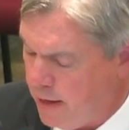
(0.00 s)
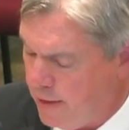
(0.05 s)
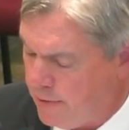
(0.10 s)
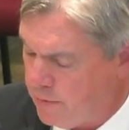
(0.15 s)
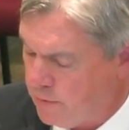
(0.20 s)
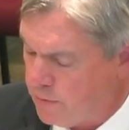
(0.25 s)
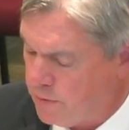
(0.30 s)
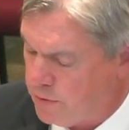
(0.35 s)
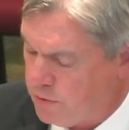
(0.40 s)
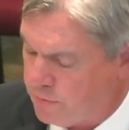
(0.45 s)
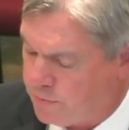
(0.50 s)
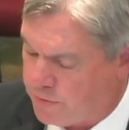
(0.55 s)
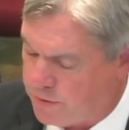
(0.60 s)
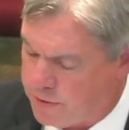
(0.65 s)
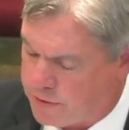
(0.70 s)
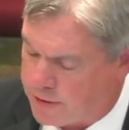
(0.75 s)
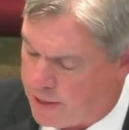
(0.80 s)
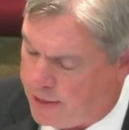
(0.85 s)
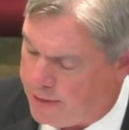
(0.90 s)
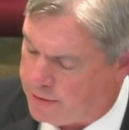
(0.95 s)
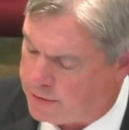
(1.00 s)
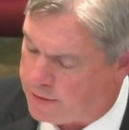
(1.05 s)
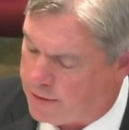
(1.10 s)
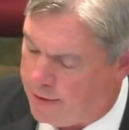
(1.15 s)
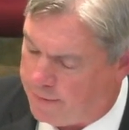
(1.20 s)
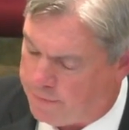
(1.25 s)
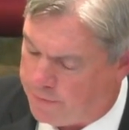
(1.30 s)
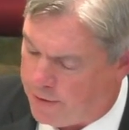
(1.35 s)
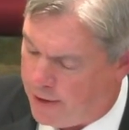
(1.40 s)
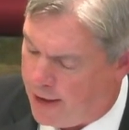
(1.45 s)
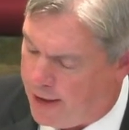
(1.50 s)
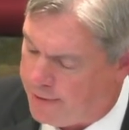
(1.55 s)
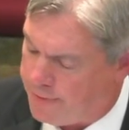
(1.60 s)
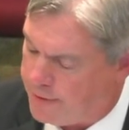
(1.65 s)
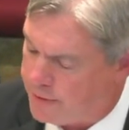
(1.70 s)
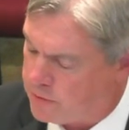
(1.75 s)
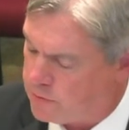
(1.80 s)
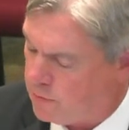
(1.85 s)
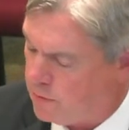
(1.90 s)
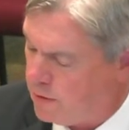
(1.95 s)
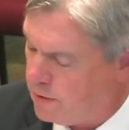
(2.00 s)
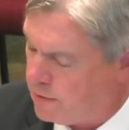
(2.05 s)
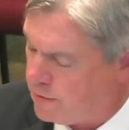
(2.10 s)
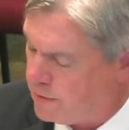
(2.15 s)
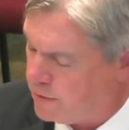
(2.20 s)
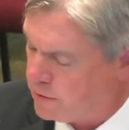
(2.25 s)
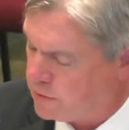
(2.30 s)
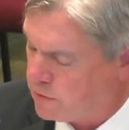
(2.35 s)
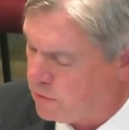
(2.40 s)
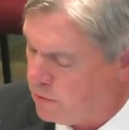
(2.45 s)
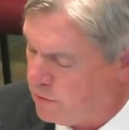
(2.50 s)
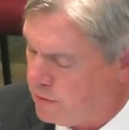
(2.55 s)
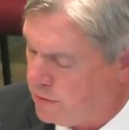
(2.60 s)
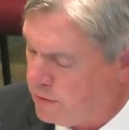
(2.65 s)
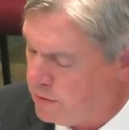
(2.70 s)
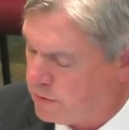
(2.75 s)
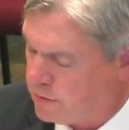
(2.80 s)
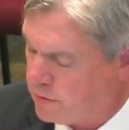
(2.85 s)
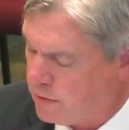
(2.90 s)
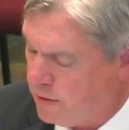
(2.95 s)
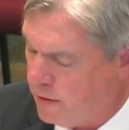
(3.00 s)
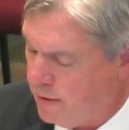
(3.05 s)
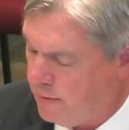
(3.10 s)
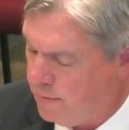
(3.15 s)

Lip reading: The roof design is not flat. That's one of the things our ordinance